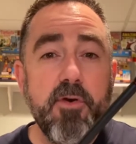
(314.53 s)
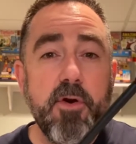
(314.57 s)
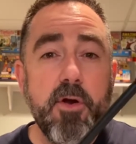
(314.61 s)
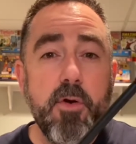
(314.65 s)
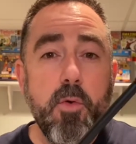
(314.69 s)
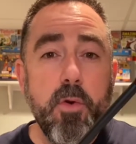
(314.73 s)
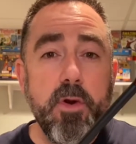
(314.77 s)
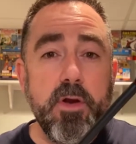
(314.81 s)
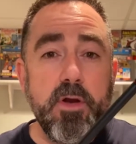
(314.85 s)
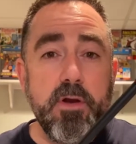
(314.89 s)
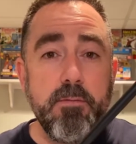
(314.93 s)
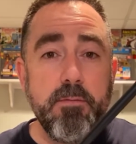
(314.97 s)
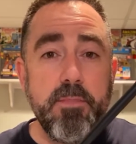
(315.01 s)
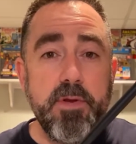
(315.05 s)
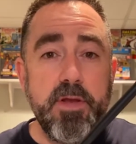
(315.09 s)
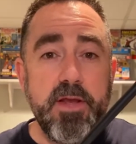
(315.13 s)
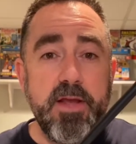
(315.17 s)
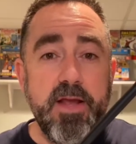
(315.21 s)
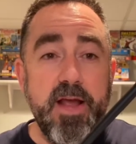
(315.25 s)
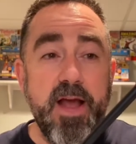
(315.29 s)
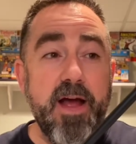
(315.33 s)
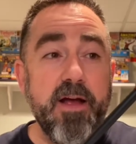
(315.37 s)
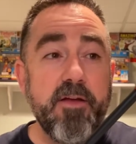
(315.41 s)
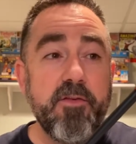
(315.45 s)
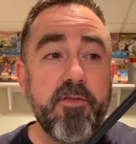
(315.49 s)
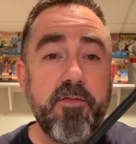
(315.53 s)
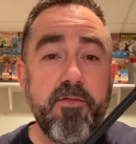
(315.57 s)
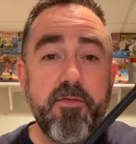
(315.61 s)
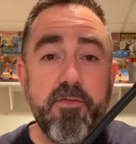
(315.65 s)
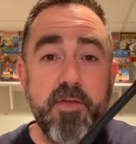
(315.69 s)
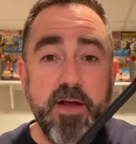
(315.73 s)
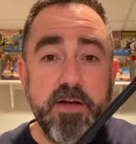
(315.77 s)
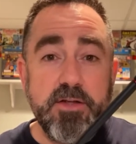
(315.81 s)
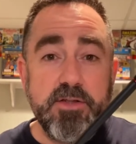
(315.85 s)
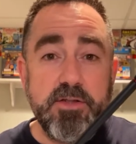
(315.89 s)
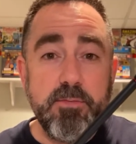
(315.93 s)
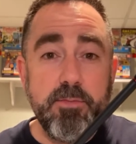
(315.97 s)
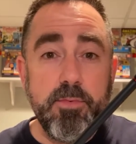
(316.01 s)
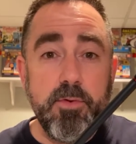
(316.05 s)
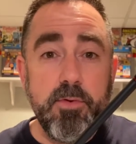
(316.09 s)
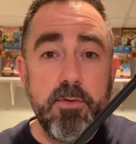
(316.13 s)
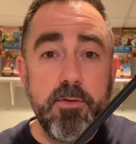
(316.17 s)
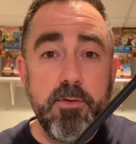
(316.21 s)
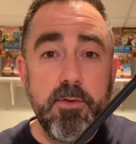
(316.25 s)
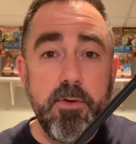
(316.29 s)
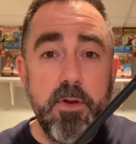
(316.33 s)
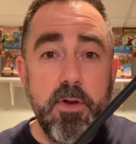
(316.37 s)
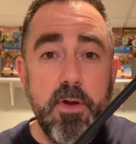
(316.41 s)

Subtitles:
going to be as flexible